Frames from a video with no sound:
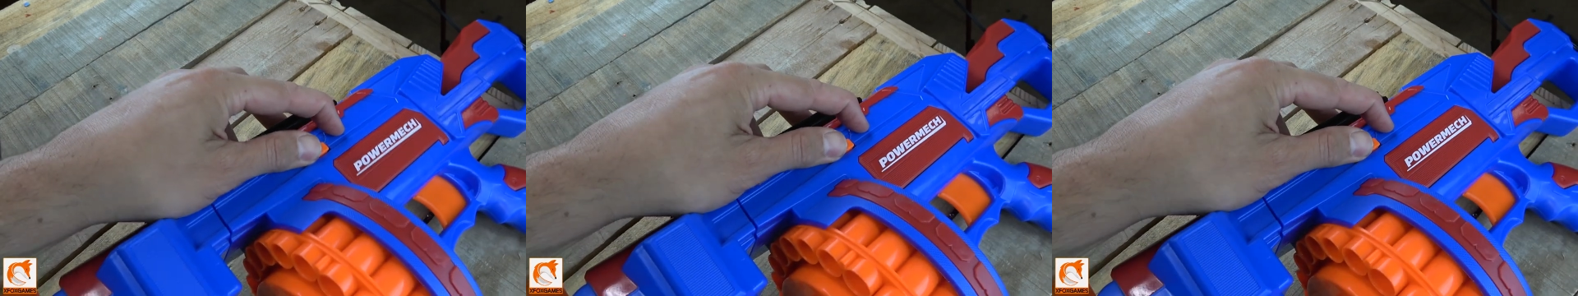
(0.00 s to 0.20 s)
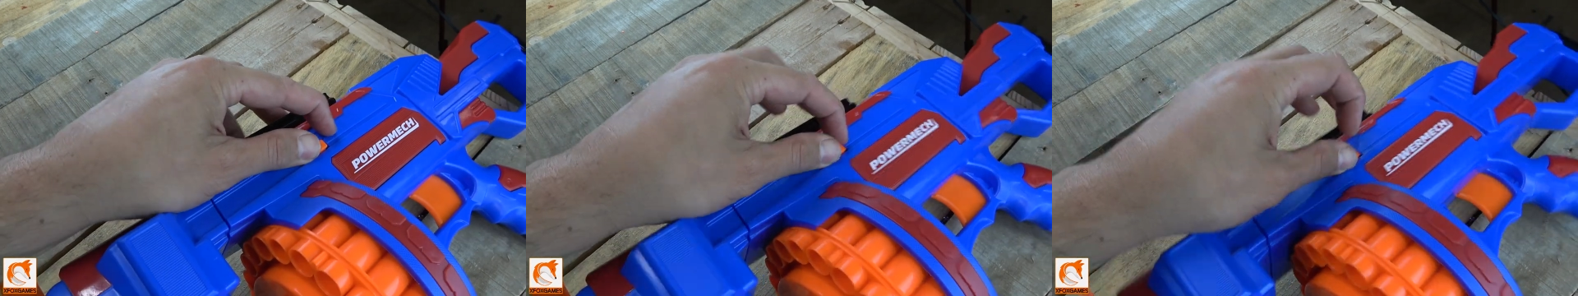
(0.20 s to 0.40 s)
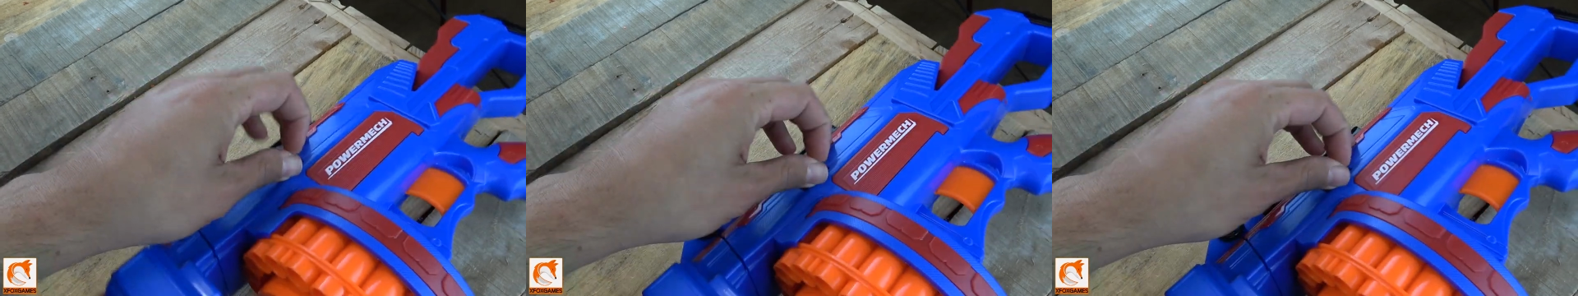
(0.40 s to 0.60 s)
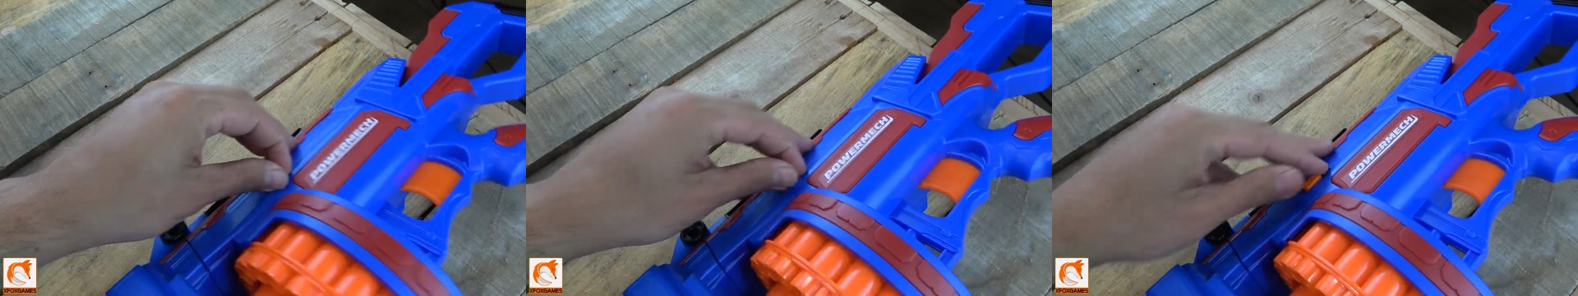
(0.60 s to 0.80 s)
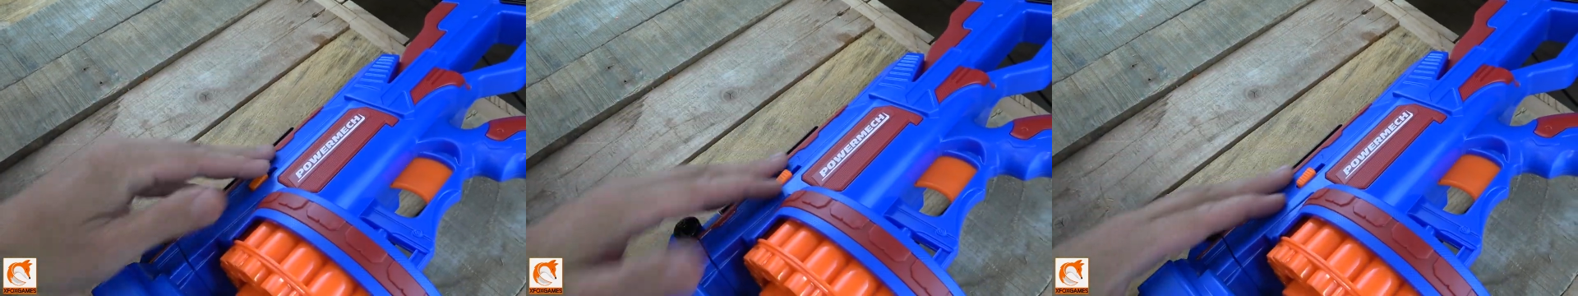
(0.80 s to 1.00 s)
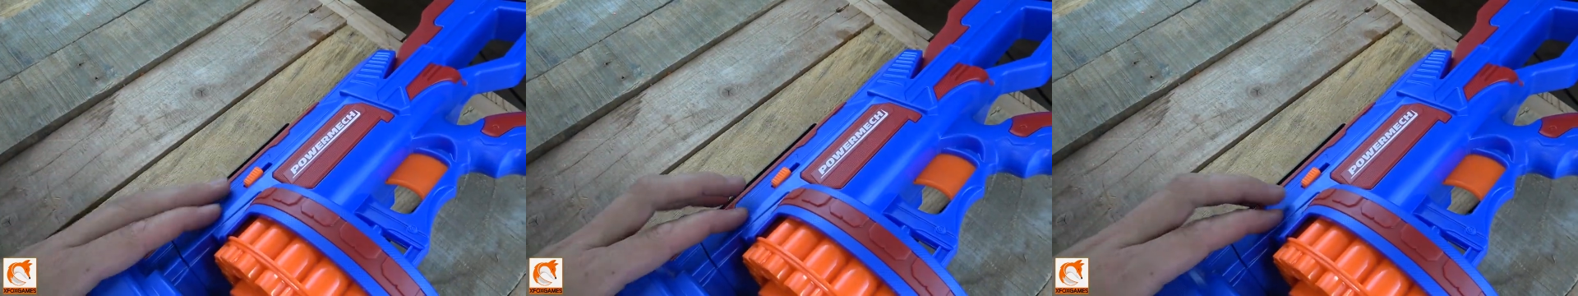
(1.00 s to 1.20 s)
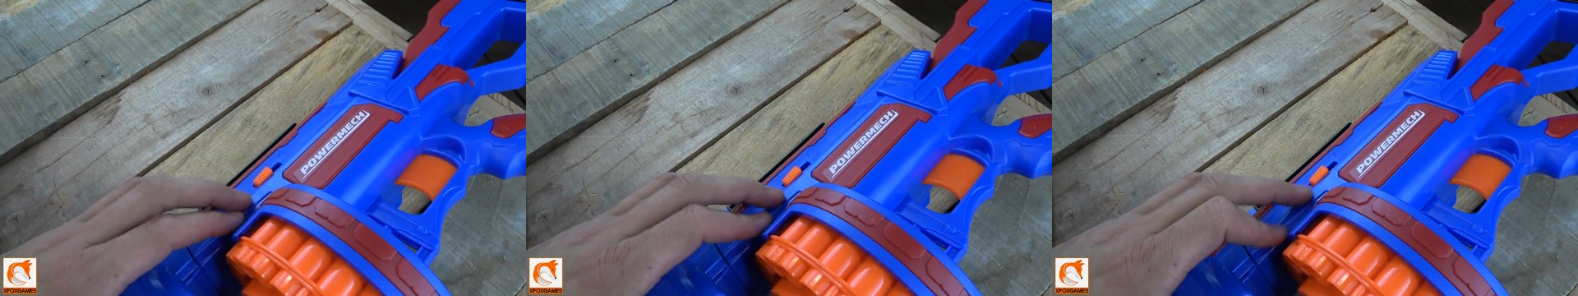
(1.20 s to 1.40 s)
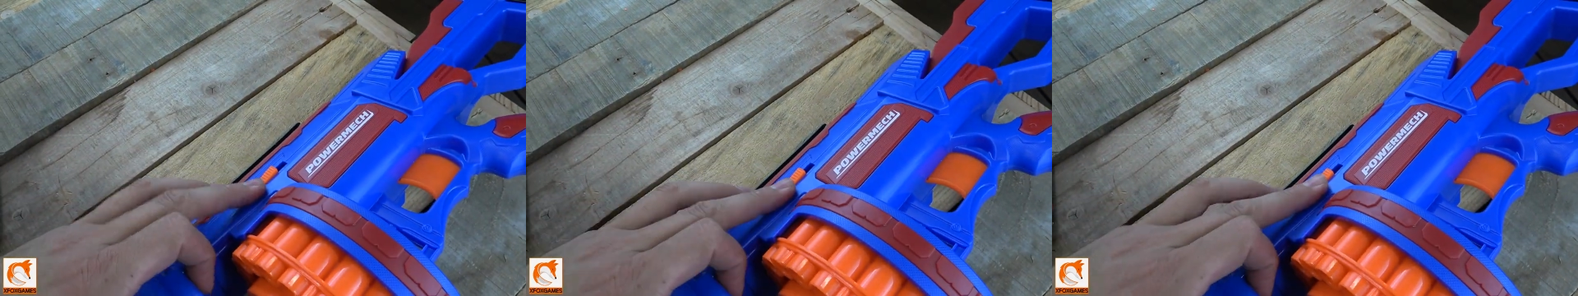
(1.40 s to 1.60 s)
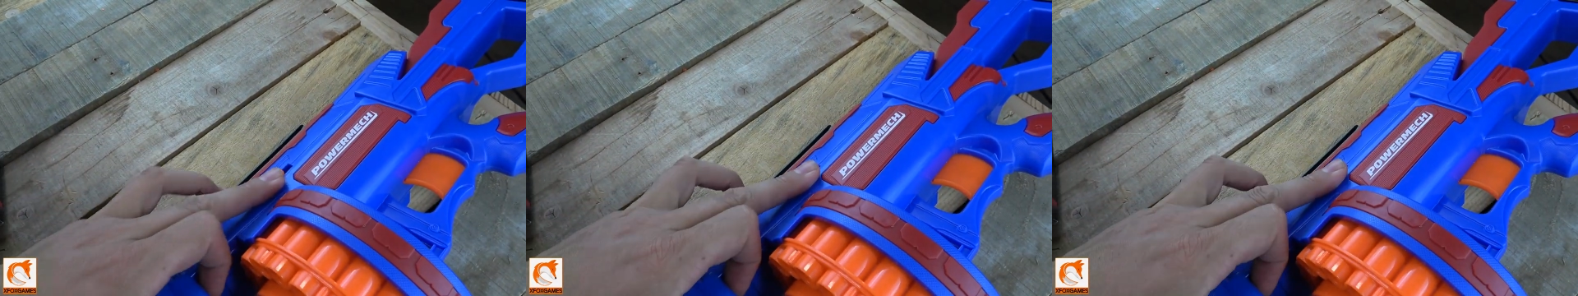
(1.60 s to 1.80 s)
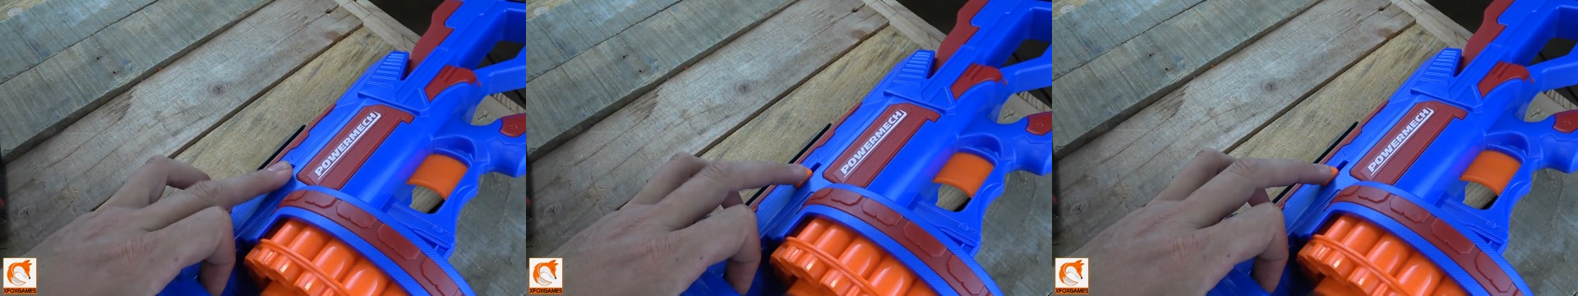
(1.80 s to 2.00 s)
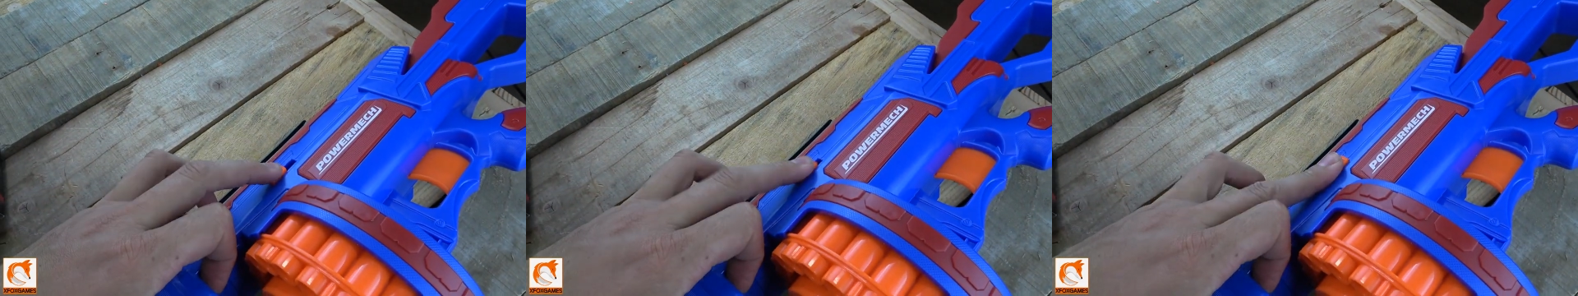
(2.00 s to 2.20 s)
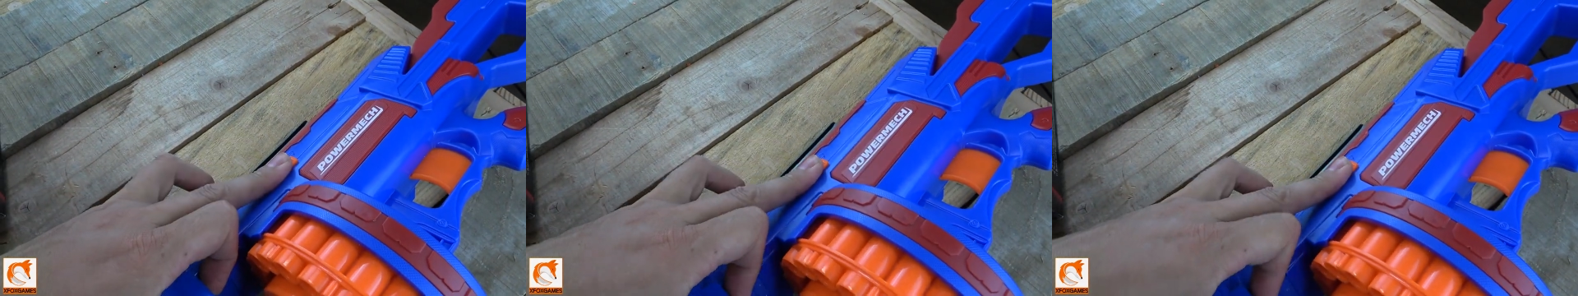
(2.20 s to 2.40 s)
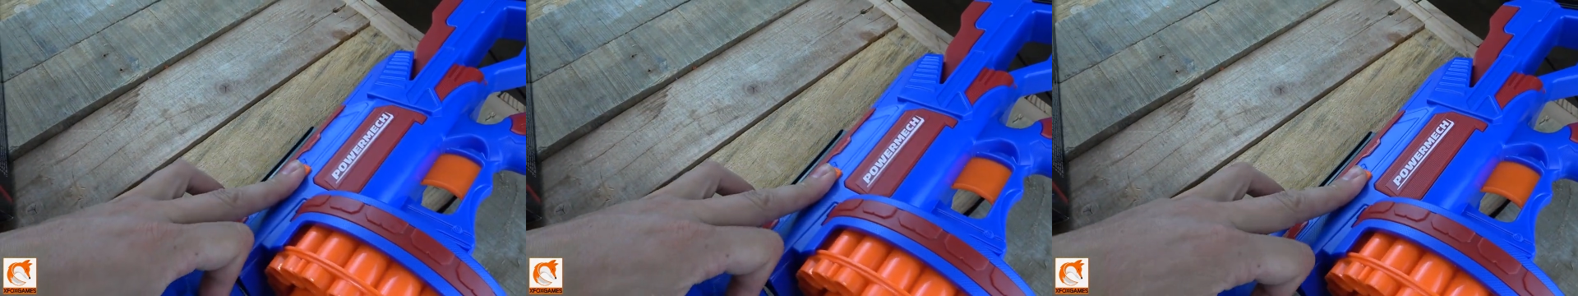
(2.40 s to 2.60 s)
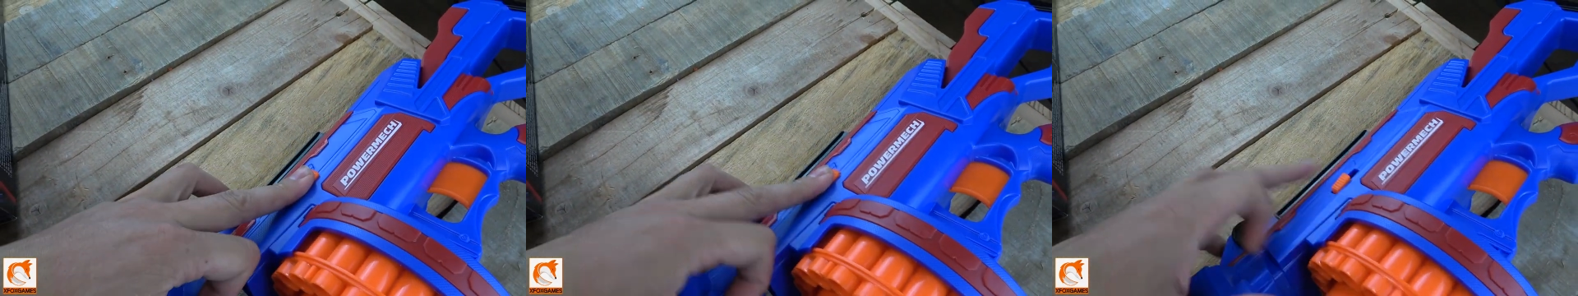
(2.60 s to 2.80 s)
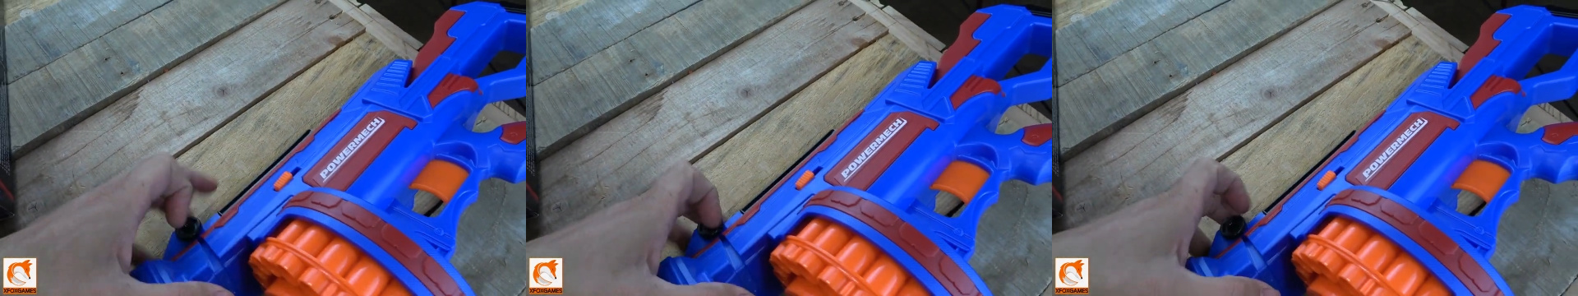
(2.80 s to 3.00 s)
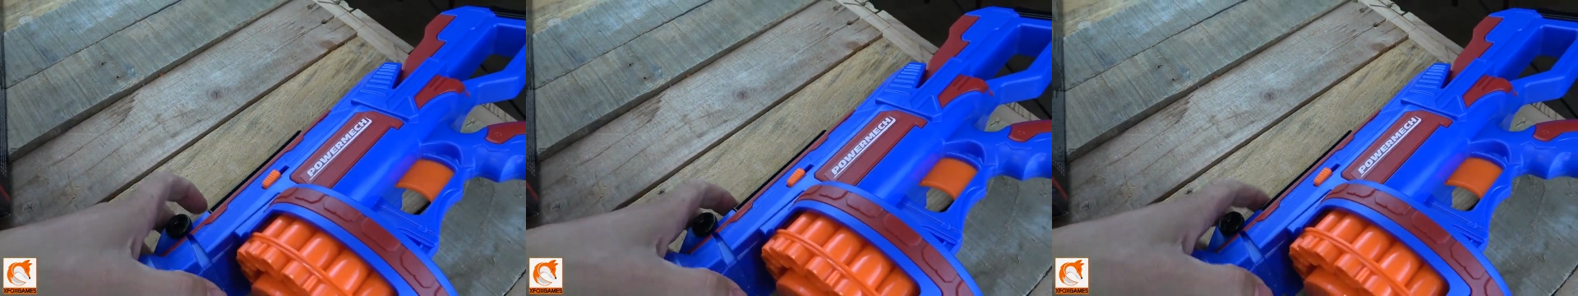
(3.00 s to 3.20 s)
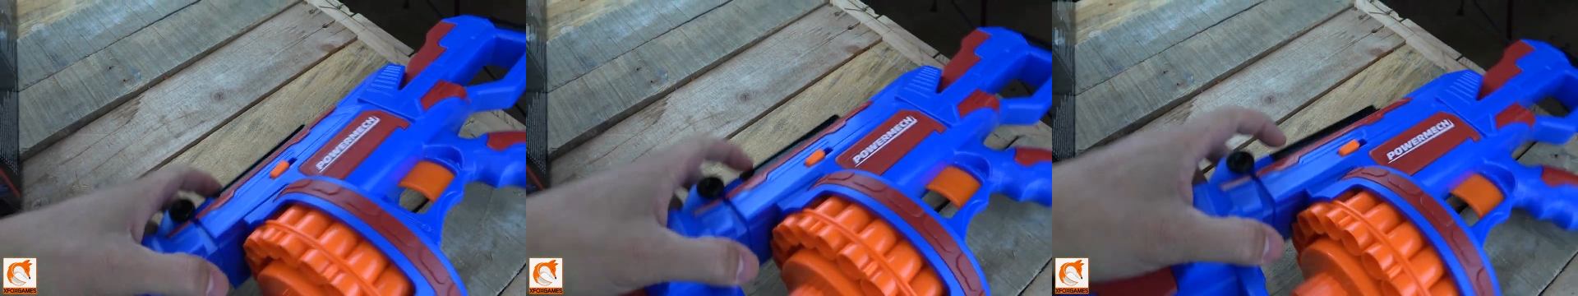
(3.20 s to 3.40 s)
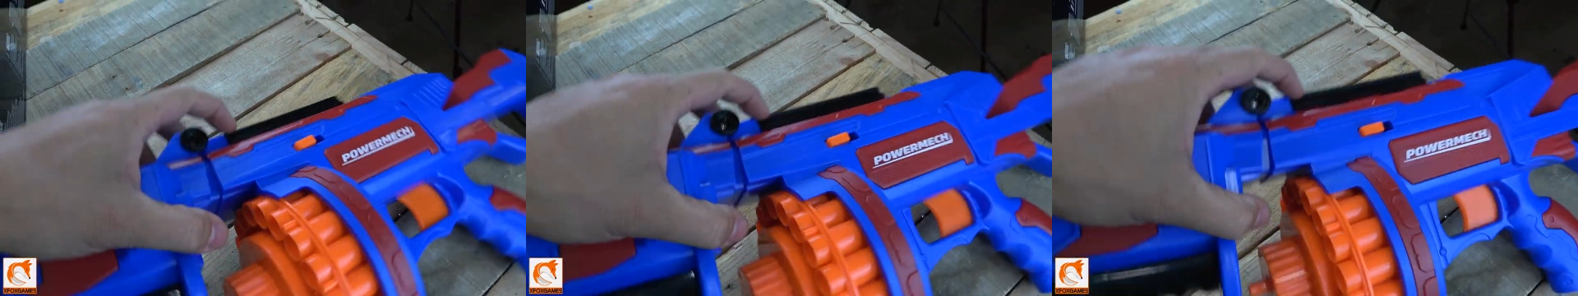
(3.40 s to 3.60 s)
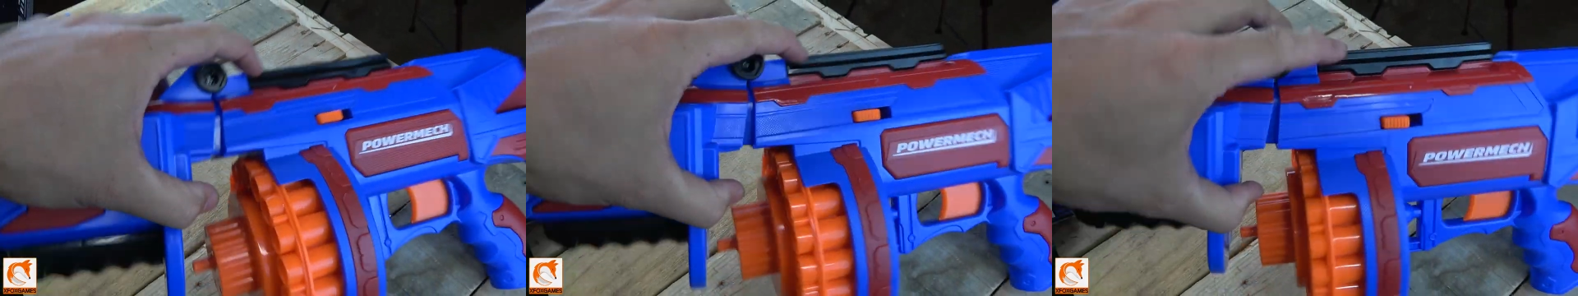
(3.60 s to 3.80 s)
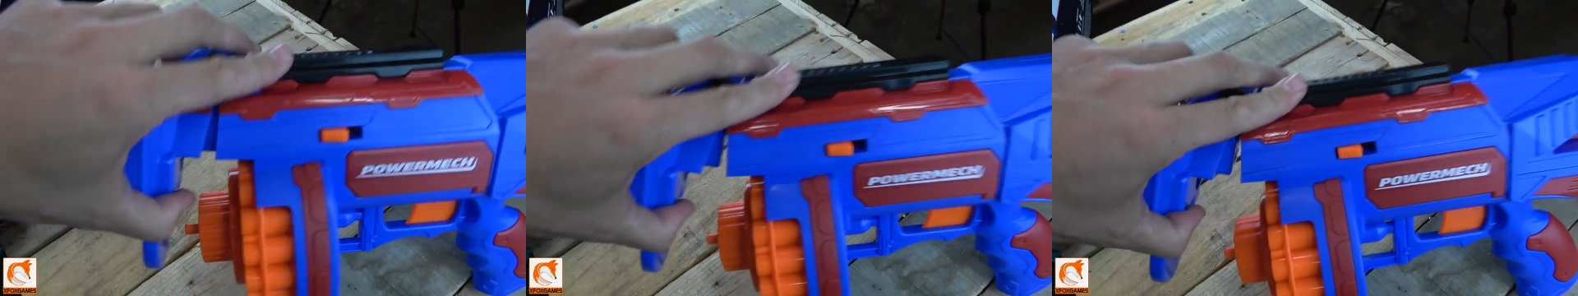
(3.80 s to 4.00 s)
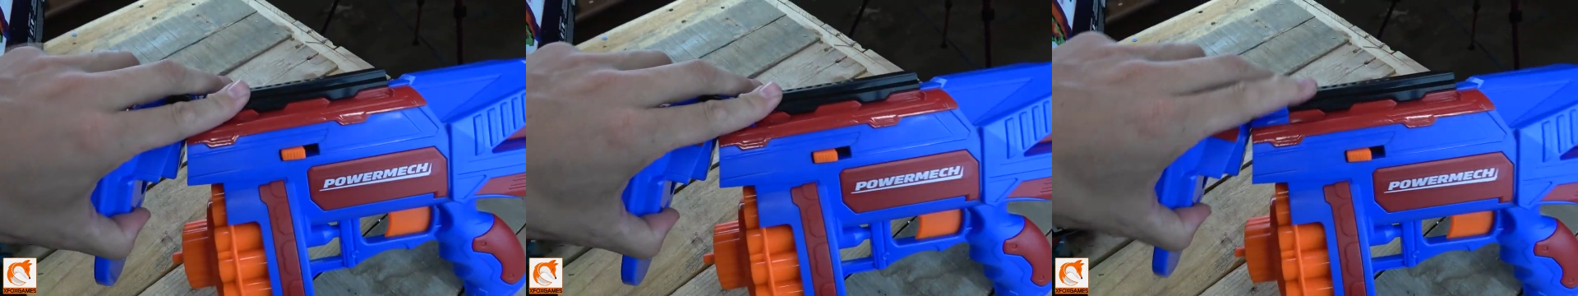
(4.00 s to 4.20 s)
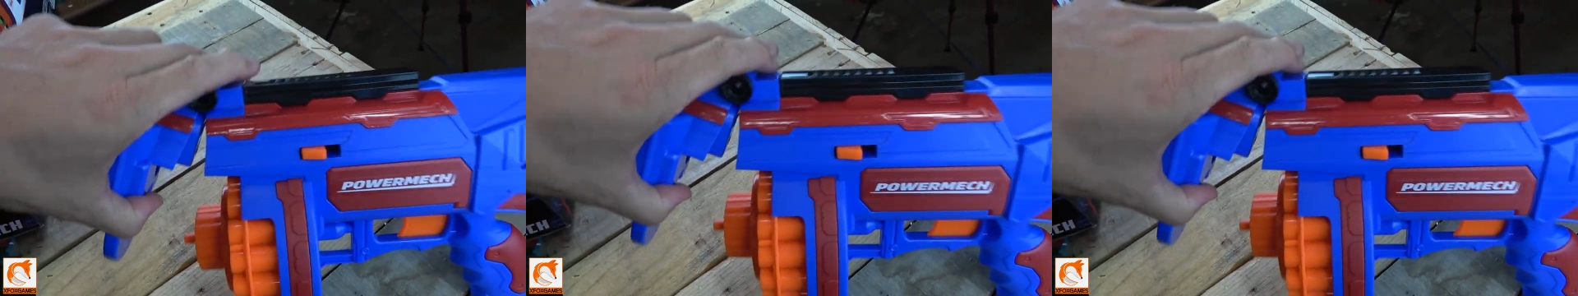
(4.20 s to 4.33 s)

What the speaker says: (no speaker visible)